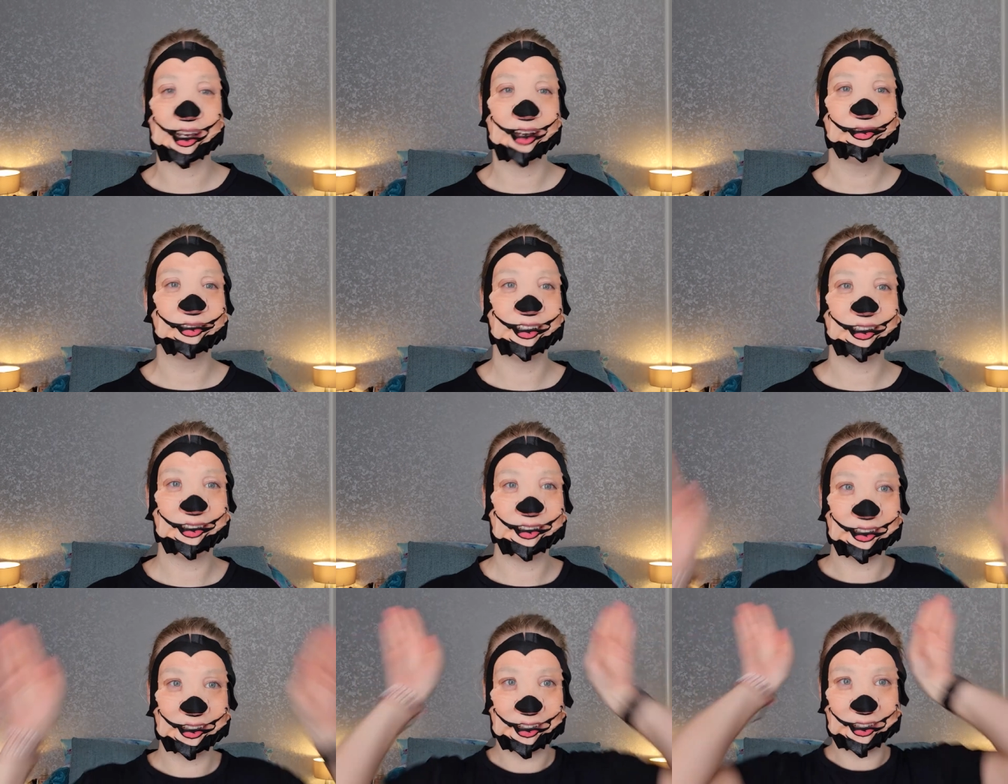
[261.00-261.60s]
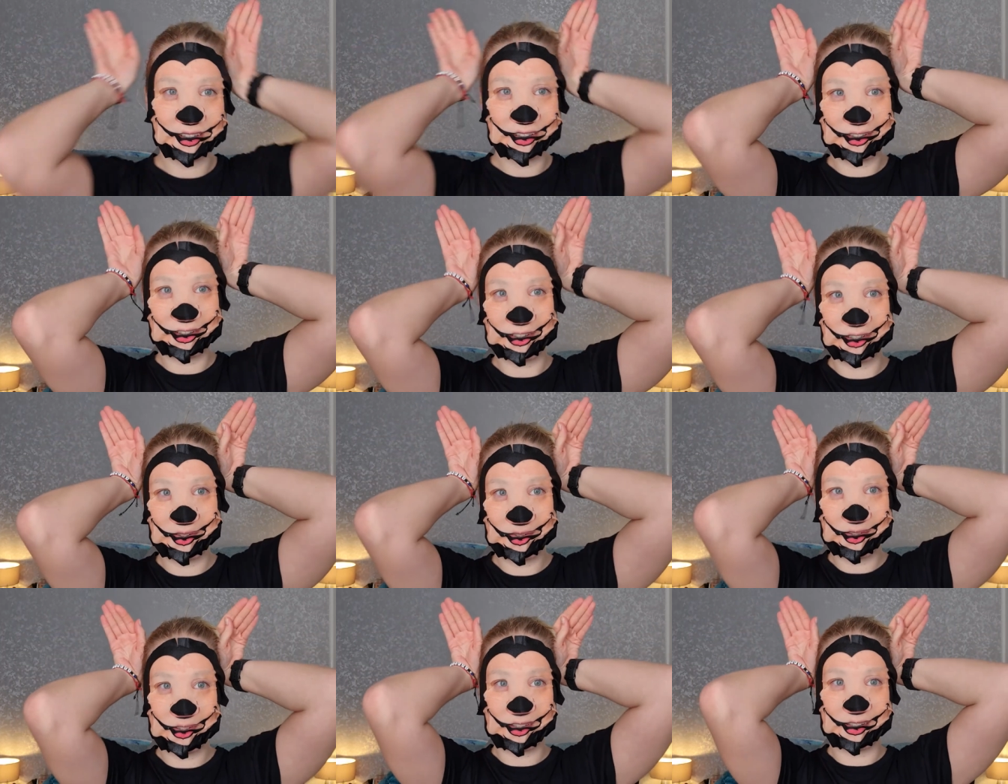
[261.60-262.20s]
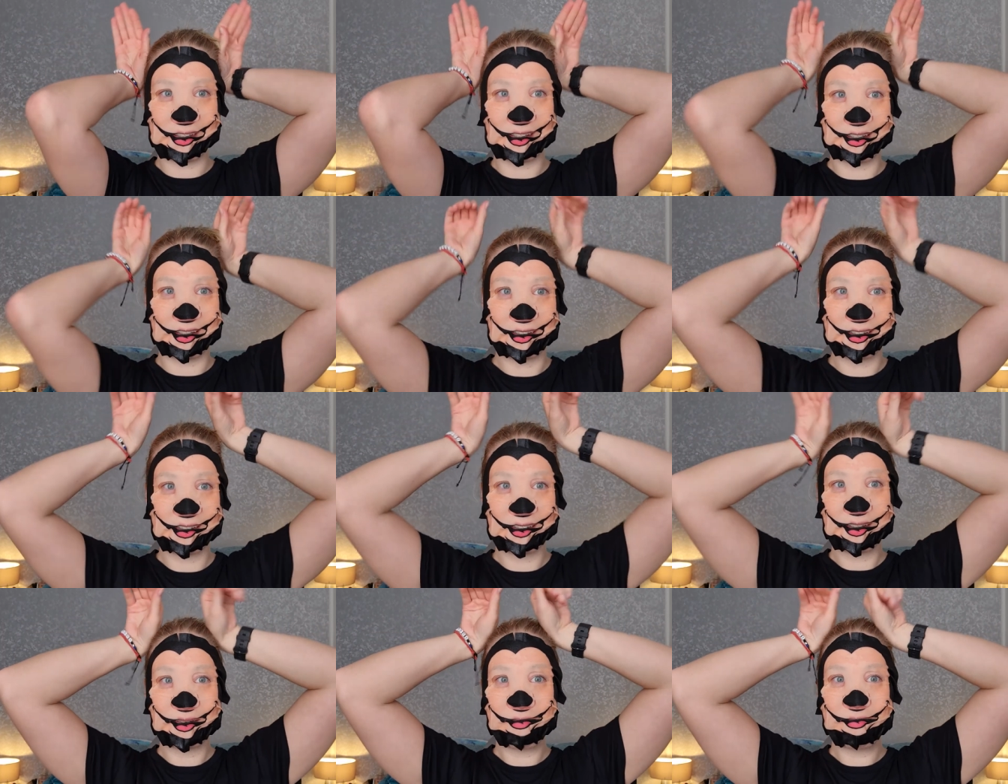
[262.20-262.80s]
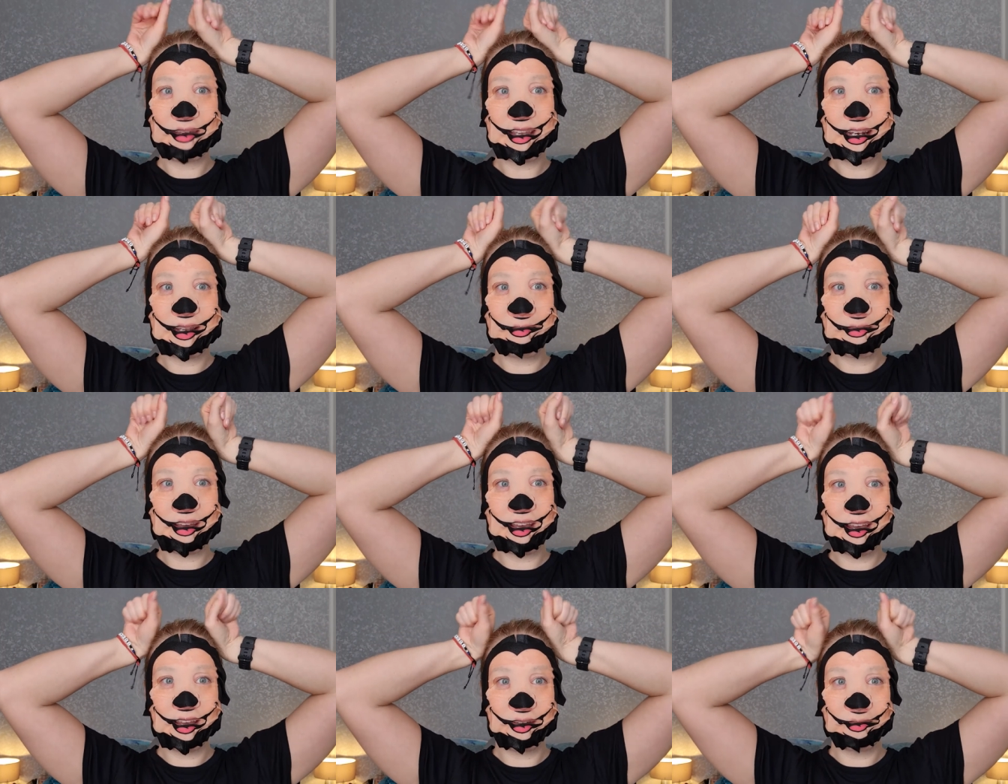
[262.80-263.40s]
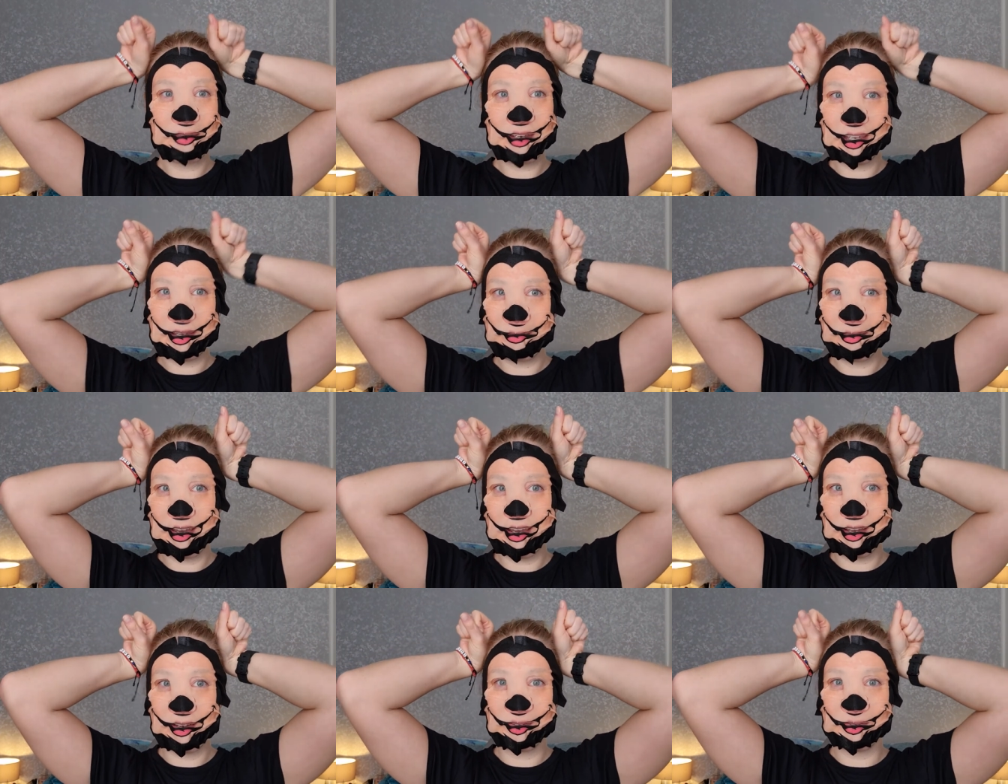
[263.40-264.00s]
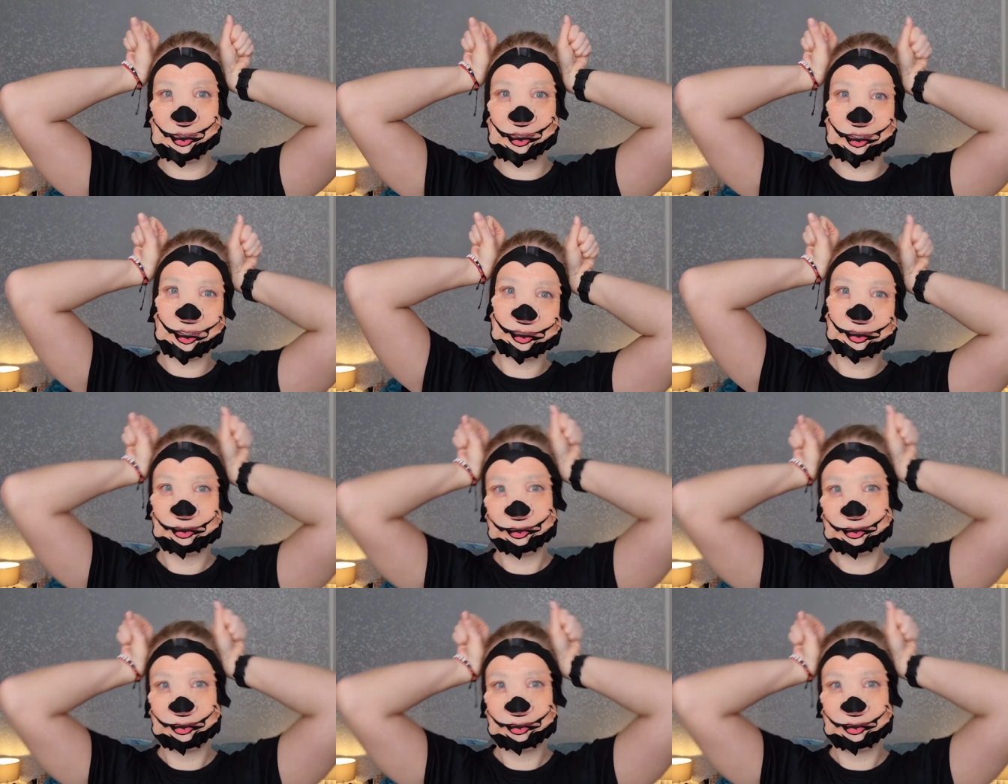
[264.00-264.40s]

have anything I could use as ears. A Minnie Mouse, Mickey Mouse.